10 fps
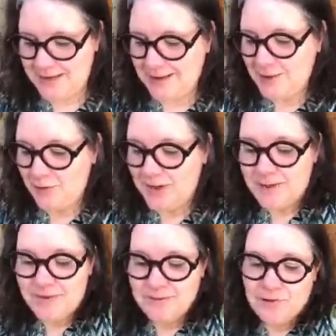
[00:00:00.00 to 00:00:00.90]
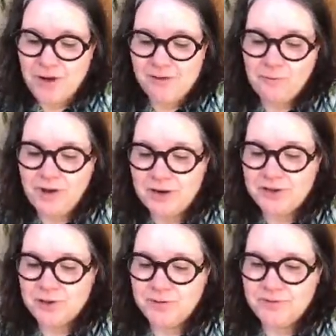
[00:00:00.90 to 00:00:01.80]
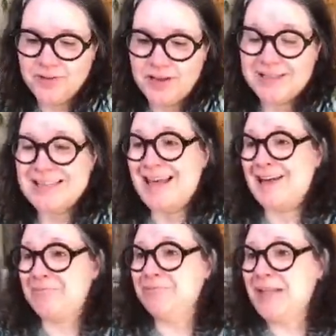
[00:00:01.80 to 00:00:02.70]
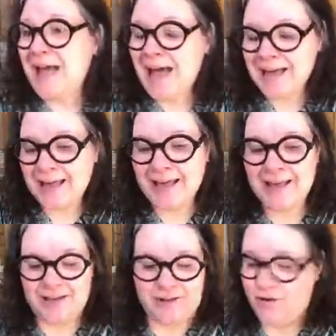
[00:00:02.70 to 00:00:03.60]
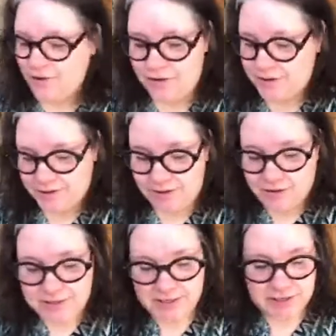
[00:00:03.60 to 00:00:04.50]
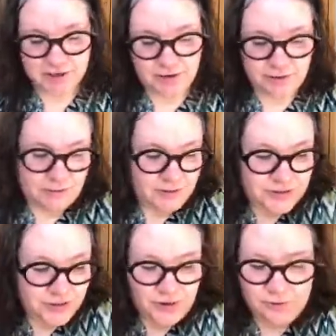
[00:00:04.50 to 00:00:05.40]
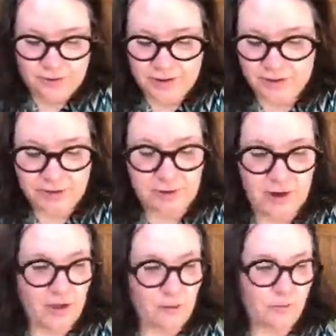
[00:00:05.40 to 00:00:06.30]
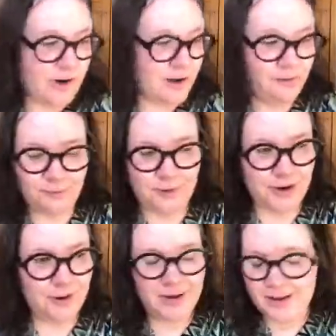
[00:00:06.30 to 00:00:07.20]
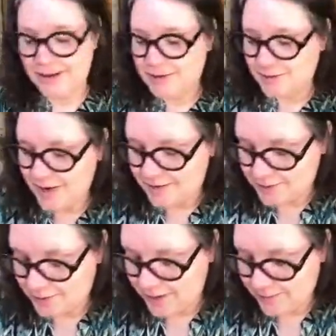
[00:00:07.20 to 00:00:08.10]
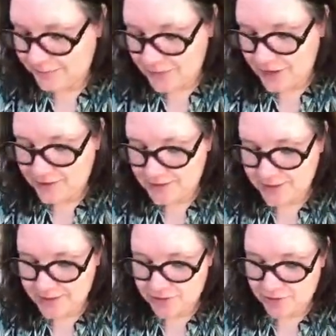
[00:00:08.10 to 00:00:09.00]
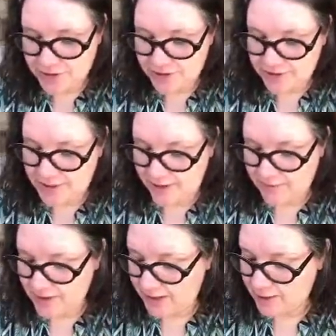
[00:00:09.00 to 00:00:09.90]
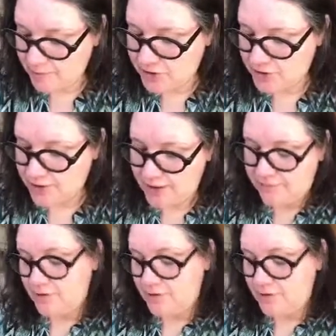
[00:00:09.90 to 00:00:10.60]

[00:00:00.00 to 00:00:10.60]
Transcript: you know, even if you have 1 or 2 of these and a black, you're good. You're set to go. It'll all work out for you. So yes, sorry. Here's the instructions in every language you could ever